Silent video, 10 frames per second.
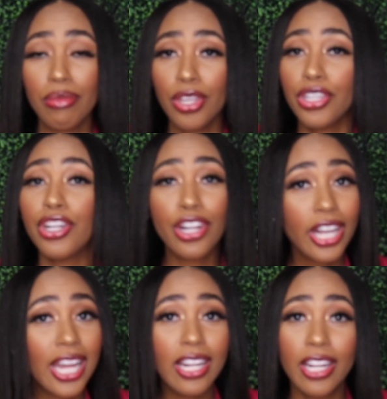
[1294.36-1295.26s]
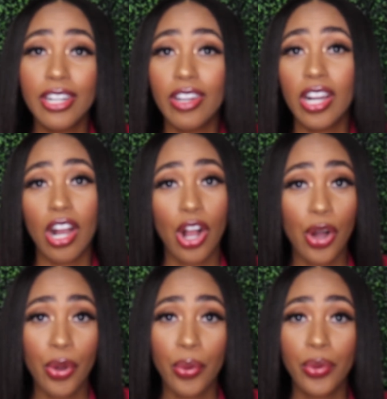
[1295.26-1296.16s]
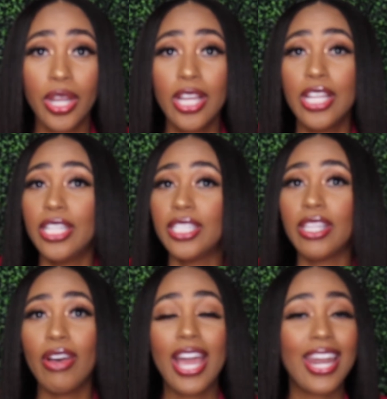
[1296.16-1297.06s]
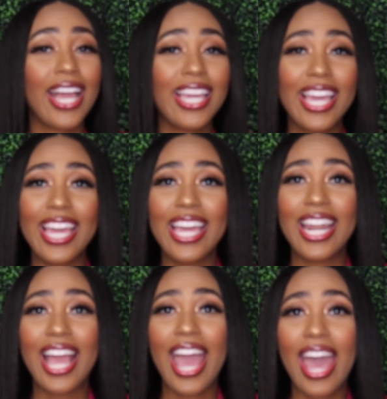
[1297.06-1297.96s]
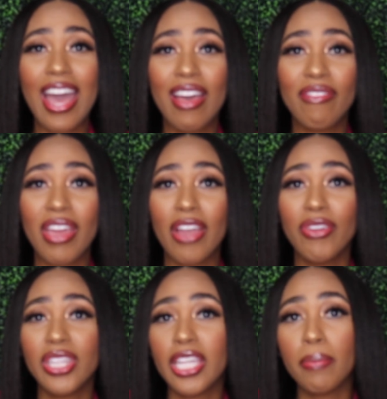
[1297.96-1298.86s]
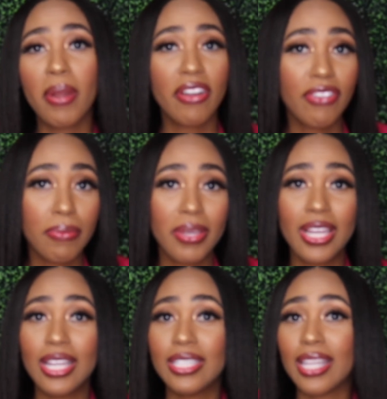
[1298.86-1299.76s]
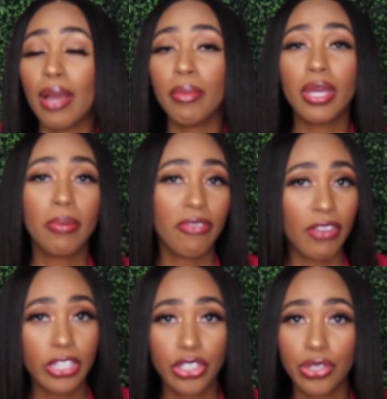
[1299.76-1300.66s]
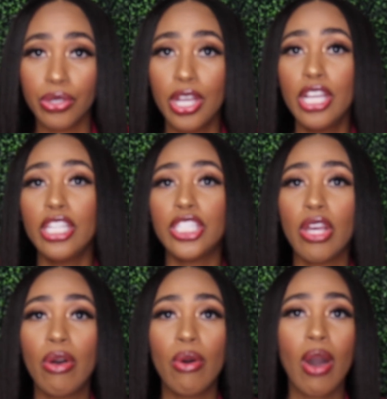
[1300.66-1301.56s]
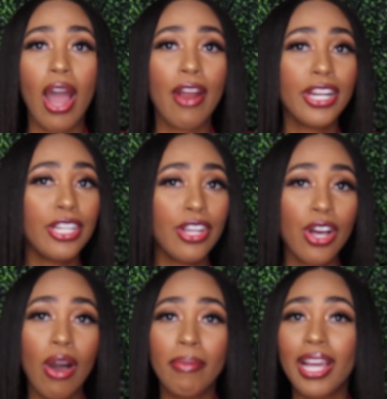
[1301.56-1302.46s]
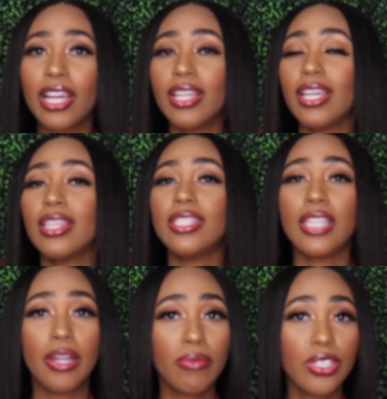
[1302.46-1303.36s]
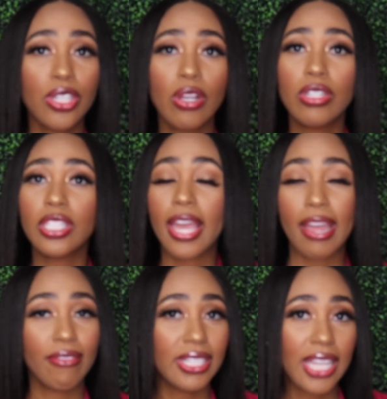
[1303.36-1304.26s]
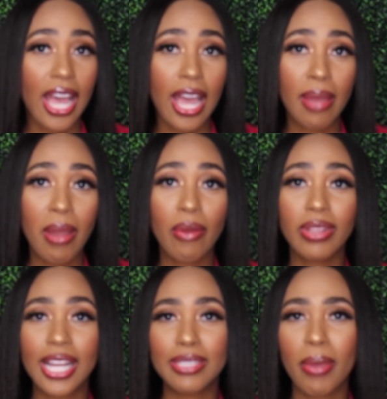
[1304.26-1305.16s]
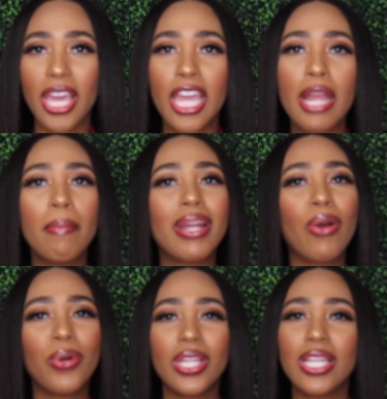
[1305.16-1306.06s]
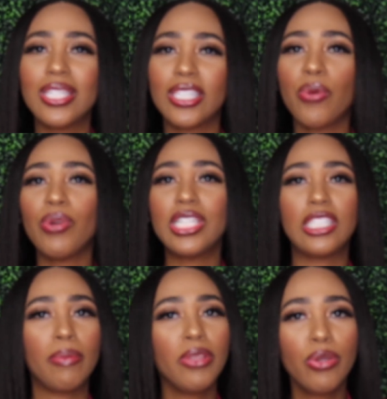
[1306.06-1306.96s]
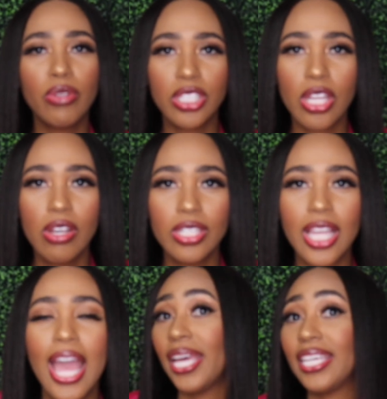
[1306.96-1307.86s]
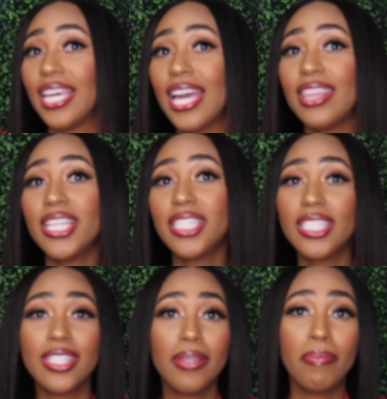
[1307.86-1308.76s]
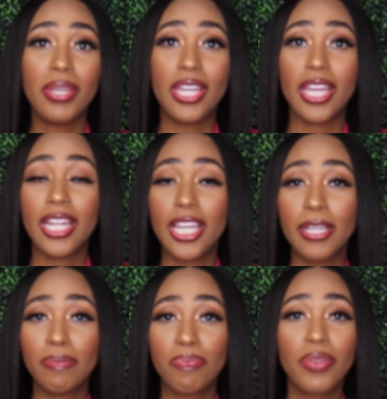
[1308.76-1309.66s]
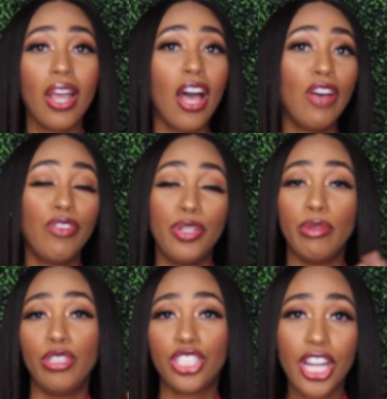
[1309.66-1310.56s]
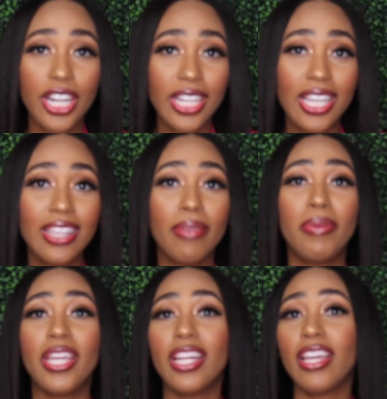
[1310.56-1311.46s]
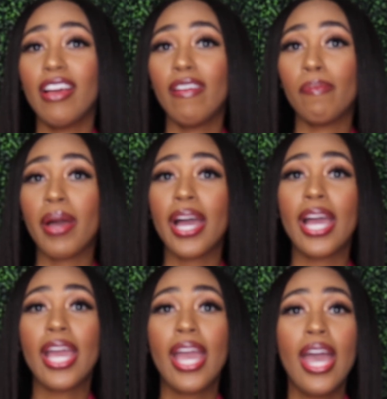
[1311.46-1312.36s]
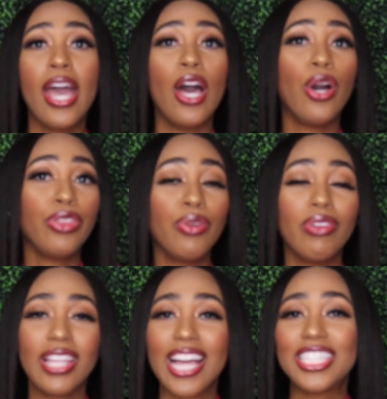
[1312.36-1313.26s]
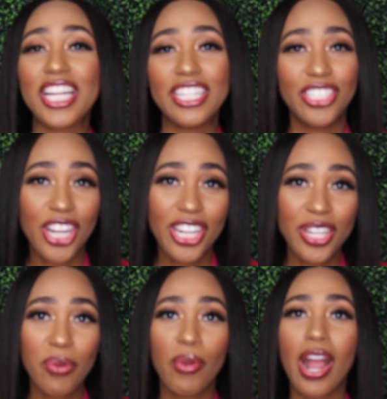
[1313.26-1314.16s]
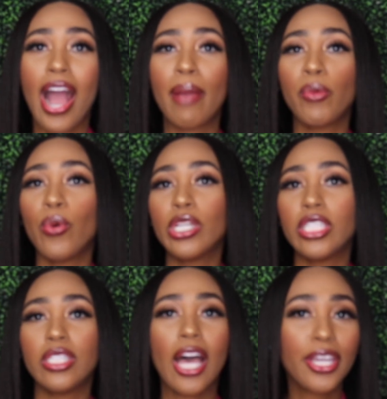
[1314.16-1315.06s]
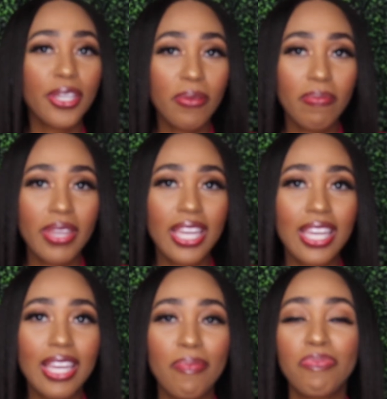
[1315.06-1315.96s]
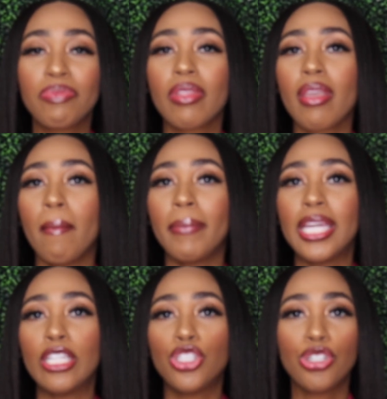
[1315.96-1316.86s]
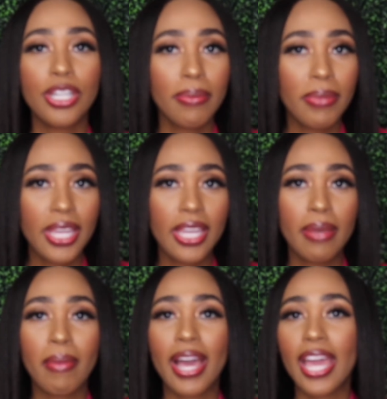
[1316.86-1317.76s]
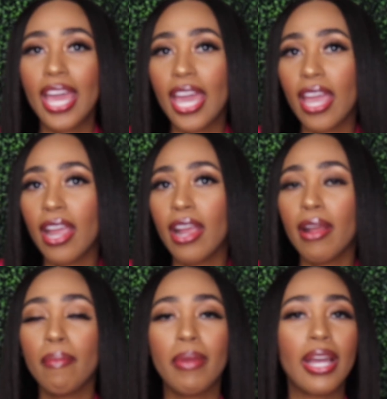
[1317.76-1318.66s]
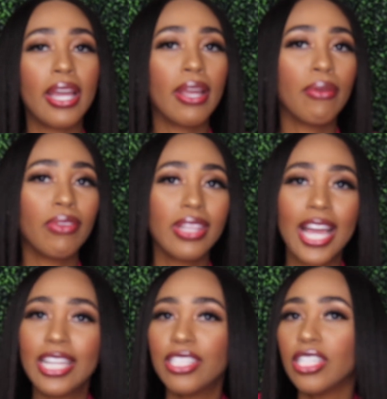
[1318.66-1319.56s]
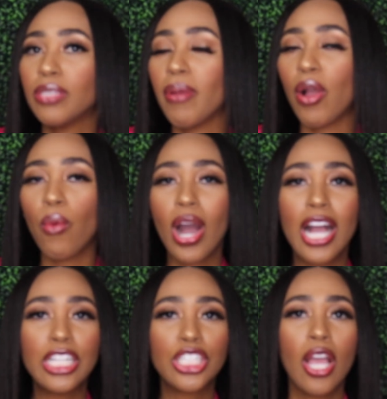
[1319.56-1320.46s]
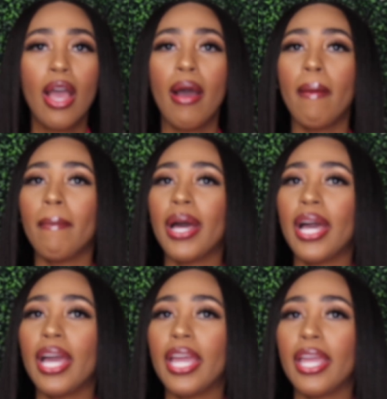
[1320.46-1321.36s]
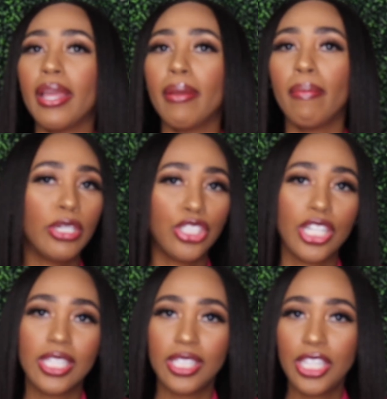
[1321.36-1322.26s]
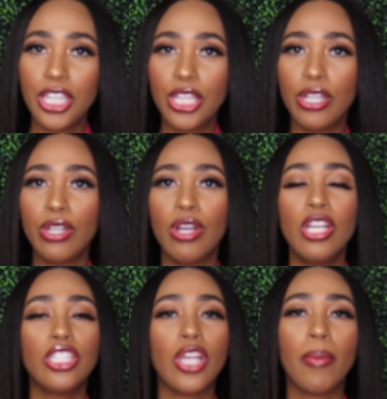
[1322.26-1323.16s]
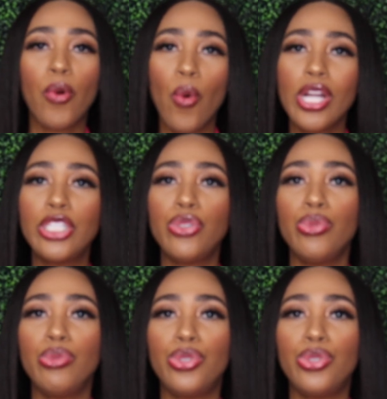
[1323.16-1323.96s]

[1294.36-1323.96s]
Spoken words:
your girl got to learn on her own. So, and I can't have everything perfect because I'm not a professional. So I already know I'm not going to get the same results every time I relax my hair, but I want to get somewhat similar results. But yeah, this is the beginning of a new journey, the beginning of my healthy relaxed hair journey, where I'm going to document me trimming my hair, my relaxers, my wash, my moisture and seal. So I'm going to